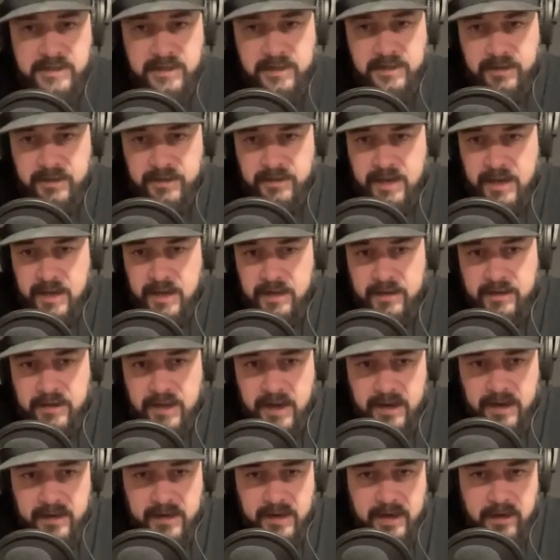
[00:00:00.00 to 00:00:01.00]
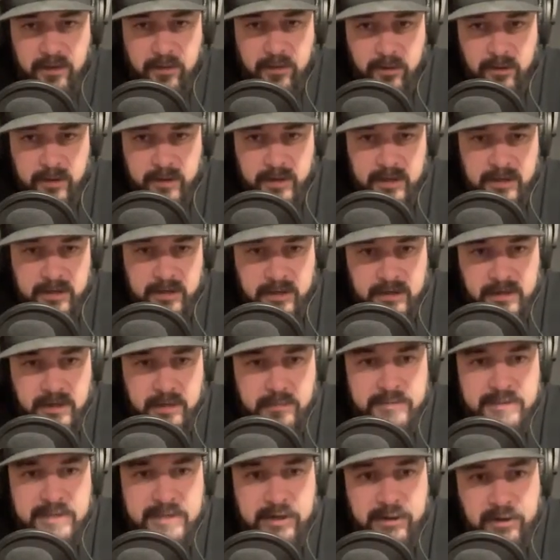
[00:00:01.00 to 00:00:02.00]
basically that Nicor kit that
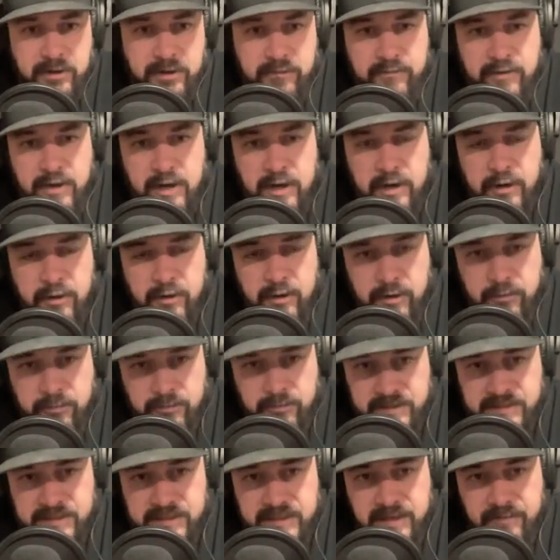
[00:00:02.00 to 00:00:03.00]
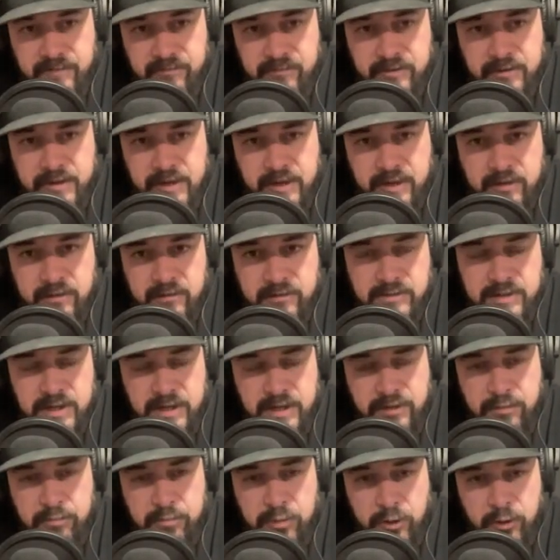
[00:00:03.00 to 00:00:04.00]
comes out, you've got a receiver that goes
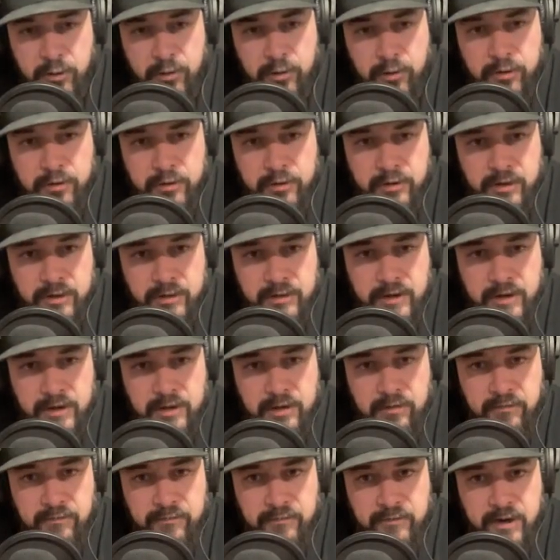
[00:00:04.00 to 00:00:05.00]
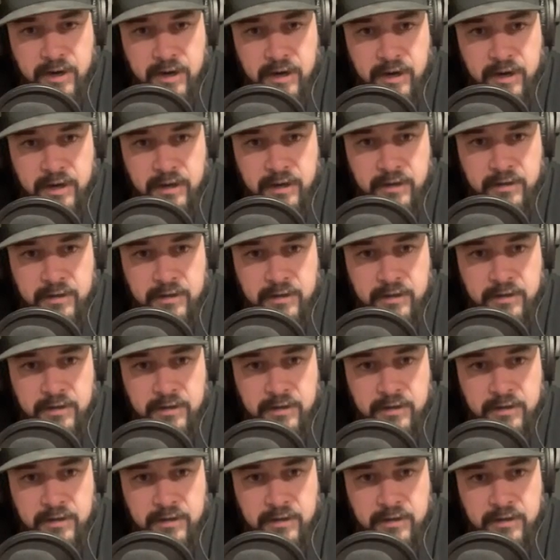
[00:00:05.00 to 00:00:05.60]
on the pole, and then you've got